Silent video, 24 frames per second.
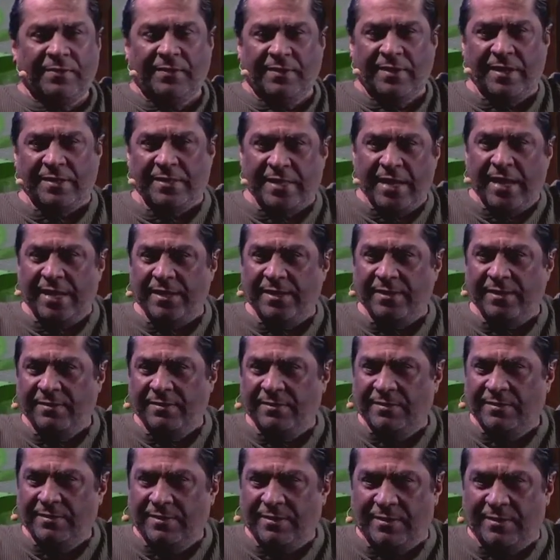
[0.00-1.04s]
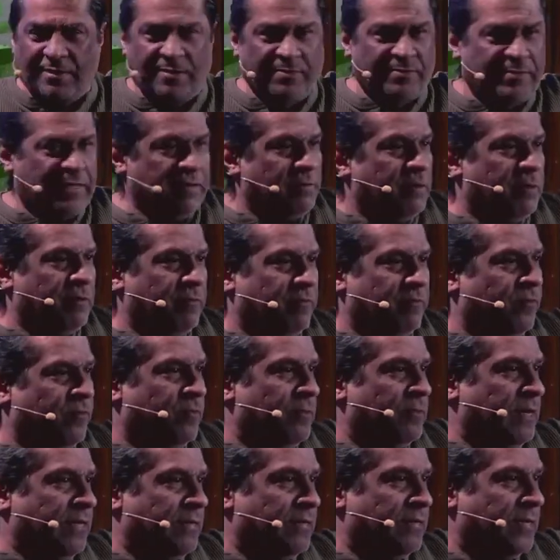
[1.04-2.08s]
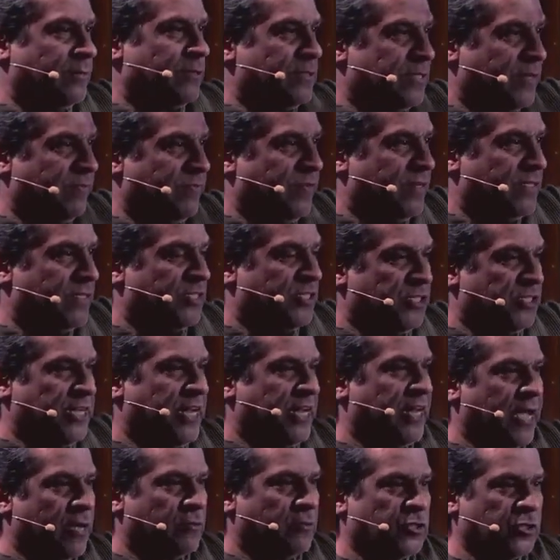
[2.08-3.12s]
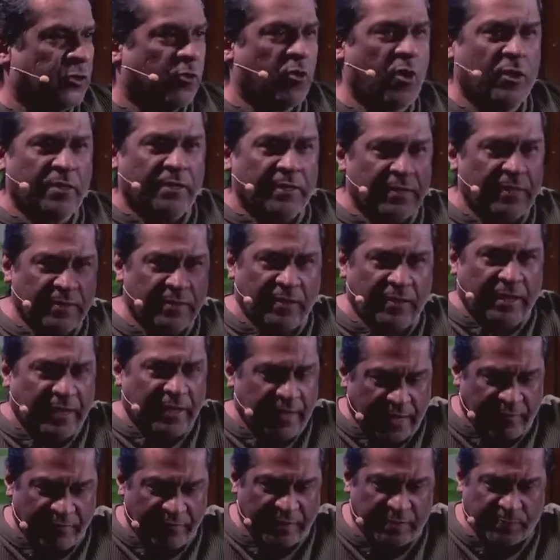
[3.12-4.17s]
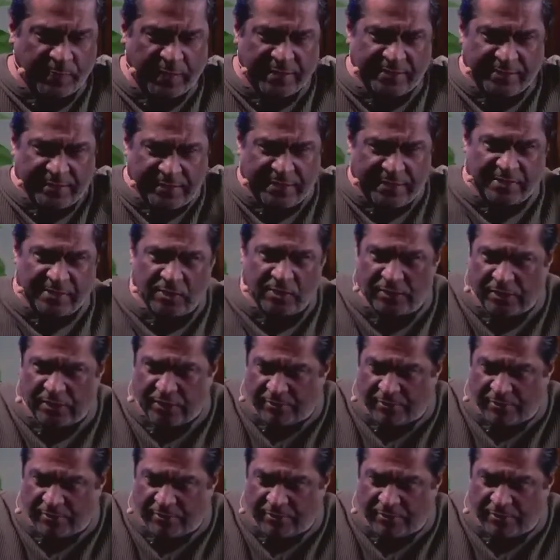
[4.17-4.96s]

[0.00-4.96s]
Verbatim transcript: And then, like I said it before, man, there was the first jailhouse rob. Elvis Presley is not the